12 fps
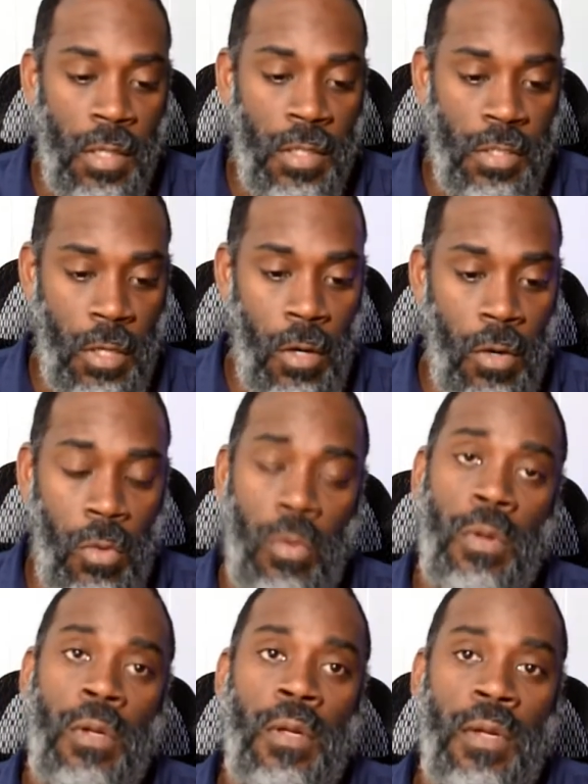So
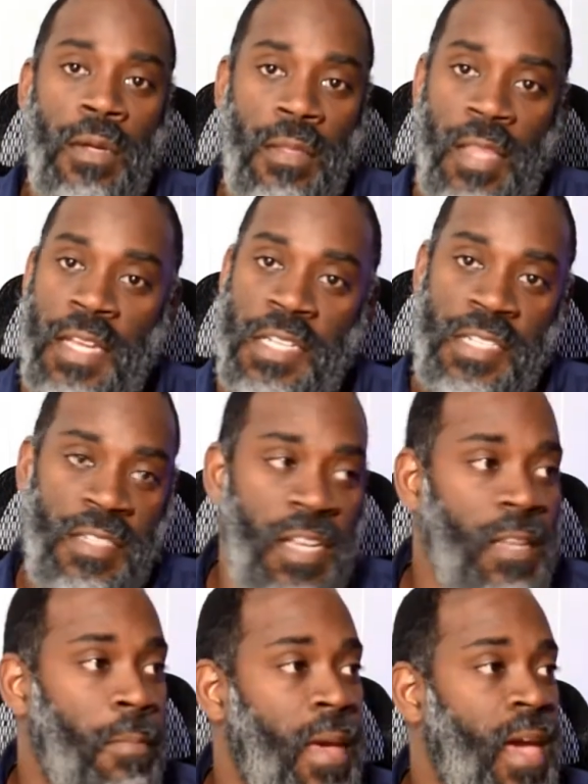they just did
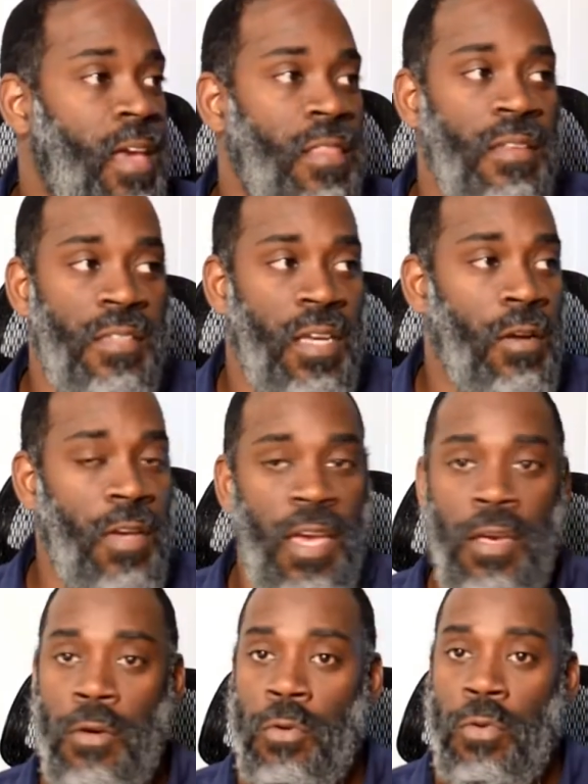the math and said, okay,
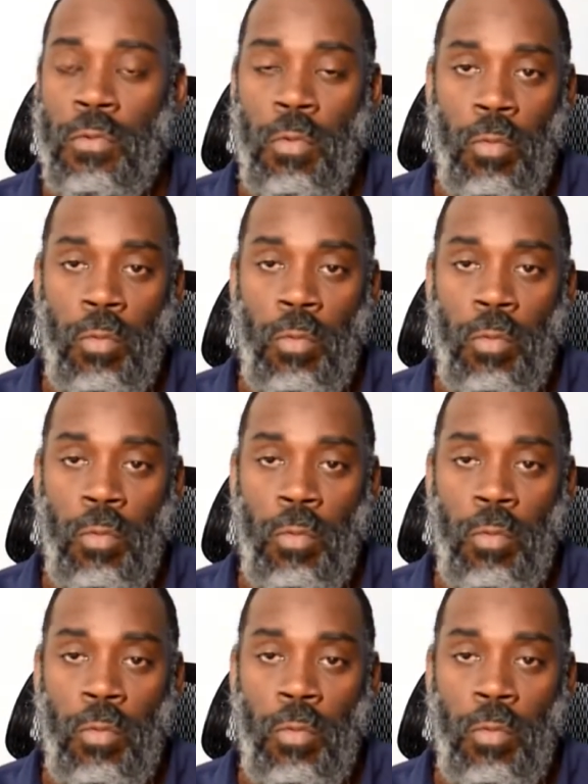cool.